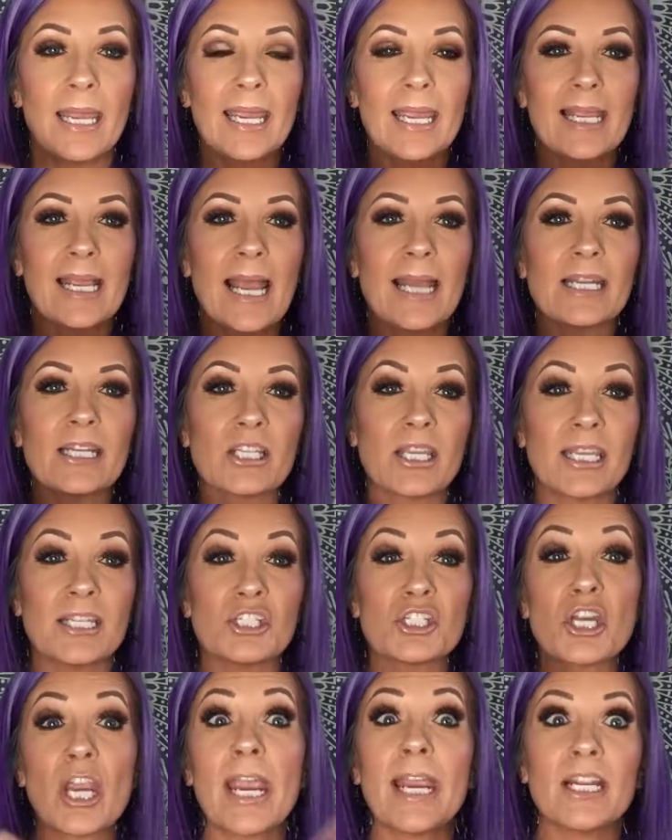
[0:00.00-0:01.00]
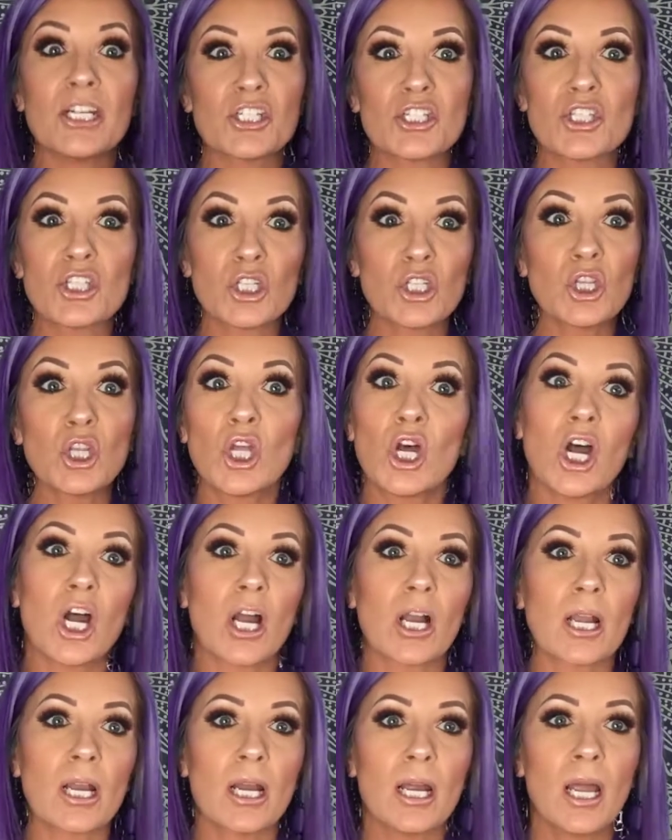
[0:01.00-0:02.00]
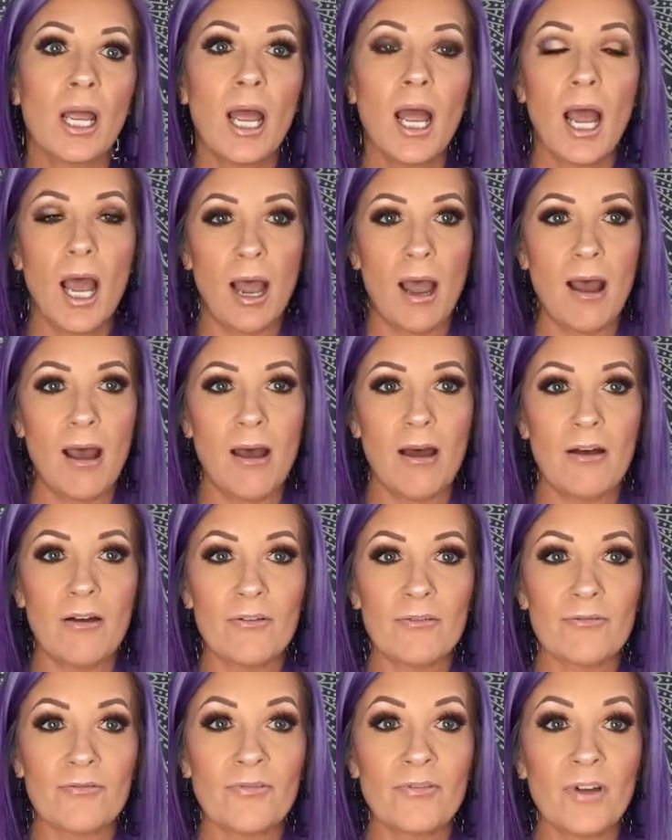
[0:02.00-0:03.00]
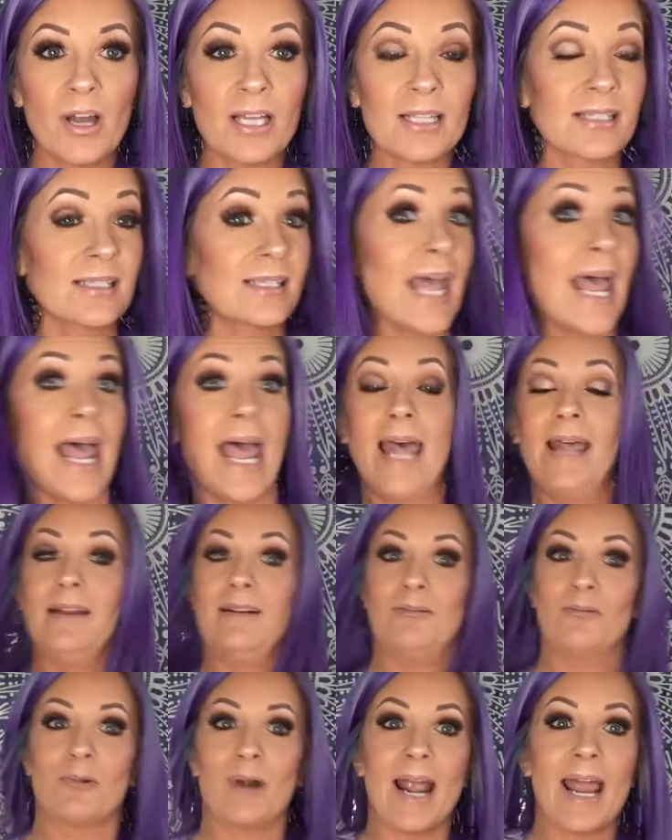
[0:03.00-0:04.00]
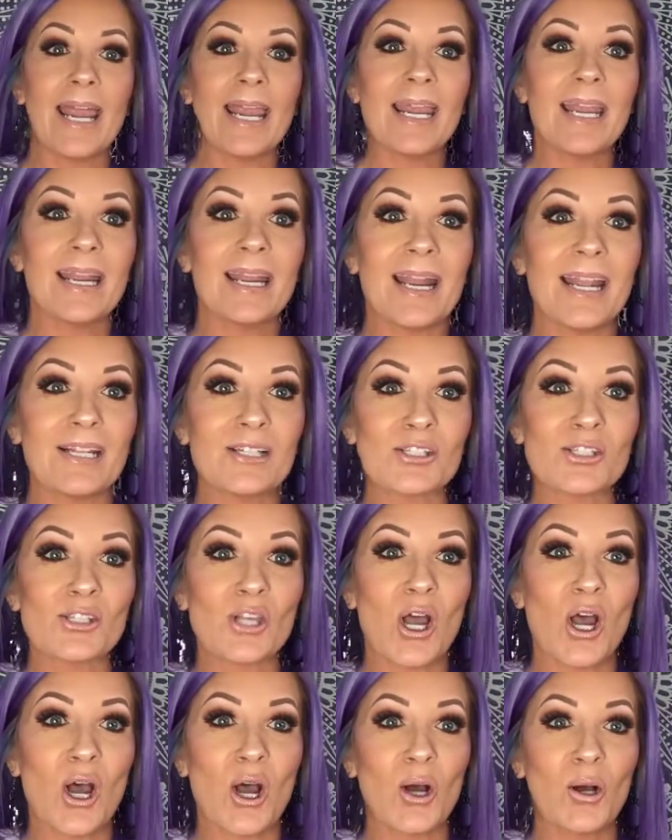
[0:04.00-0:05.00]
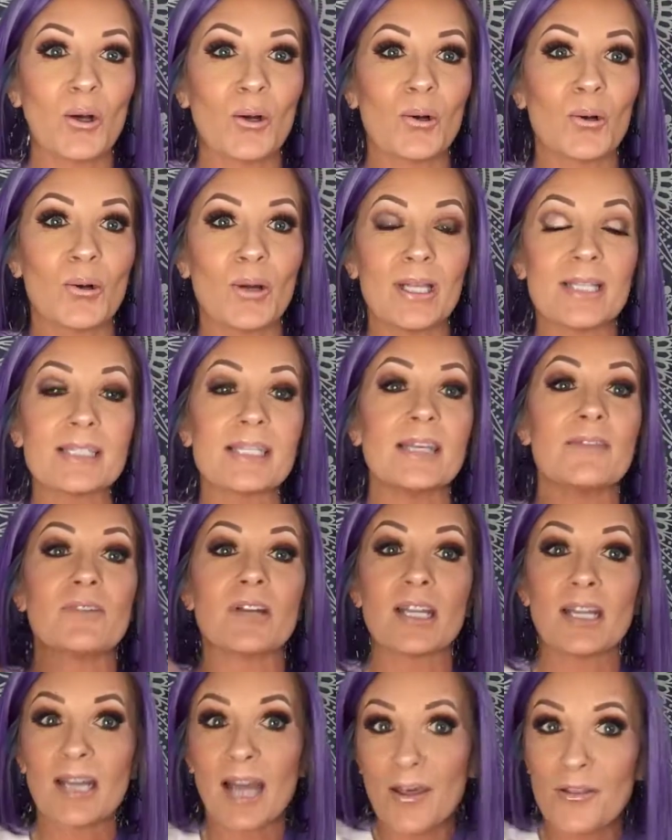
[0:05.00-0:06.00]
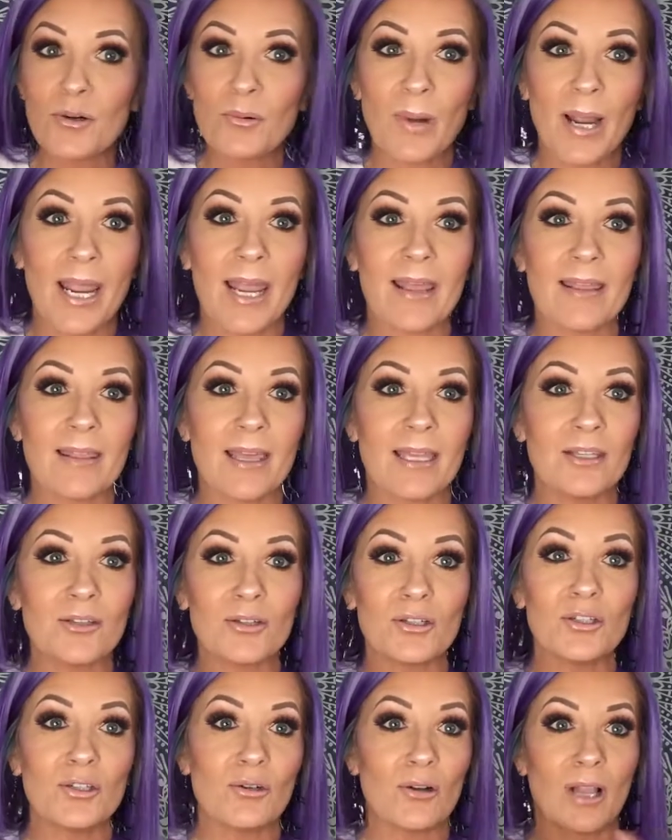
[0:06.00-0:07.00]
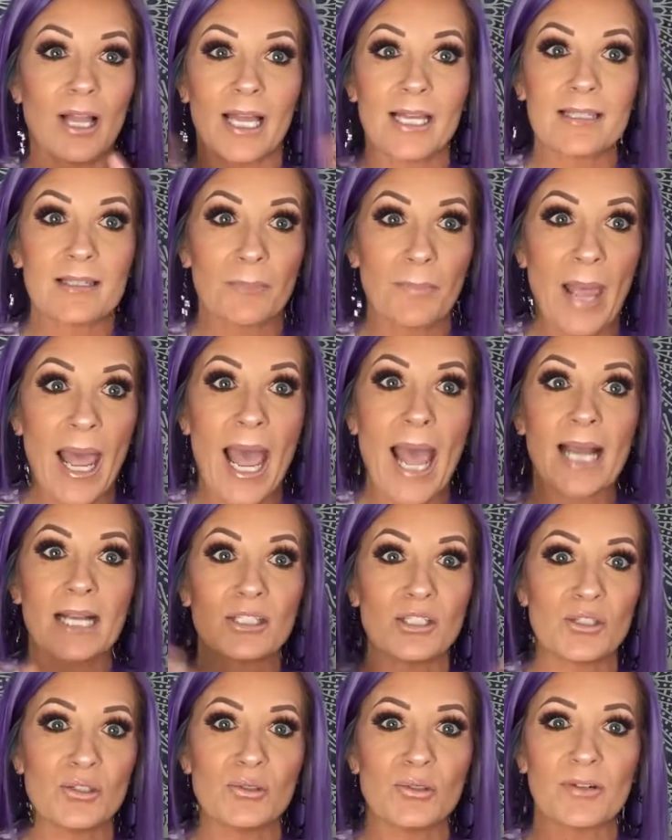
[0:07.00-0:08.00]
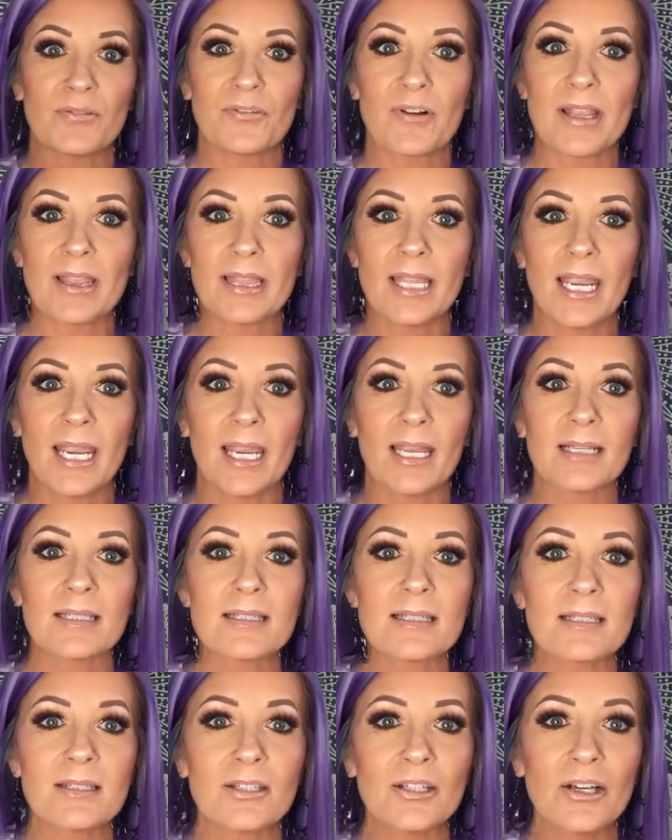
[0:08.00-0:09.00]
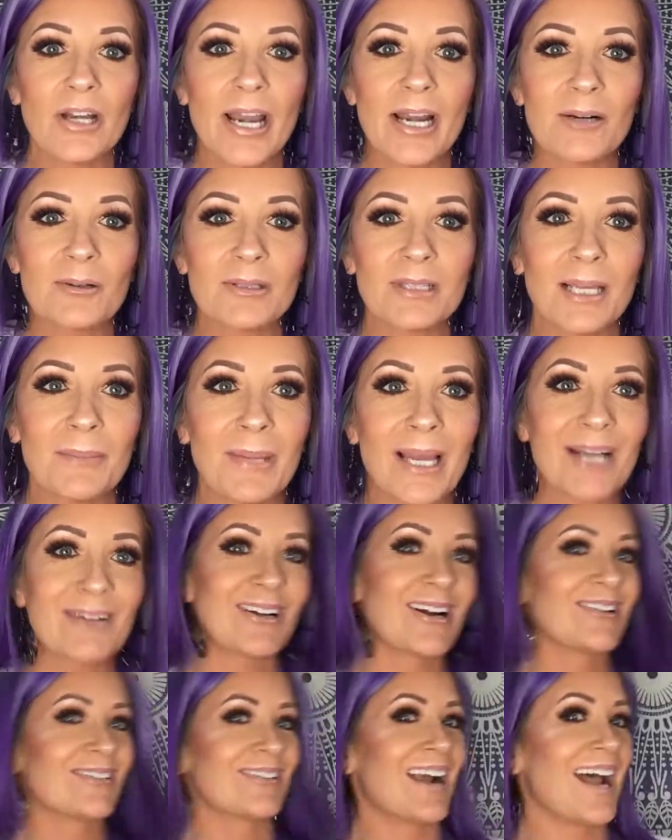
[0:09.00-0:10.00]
it kind of can change the look of a set, right? And so it's even another way that you can utilize a pack to do different things. Your hair with that background,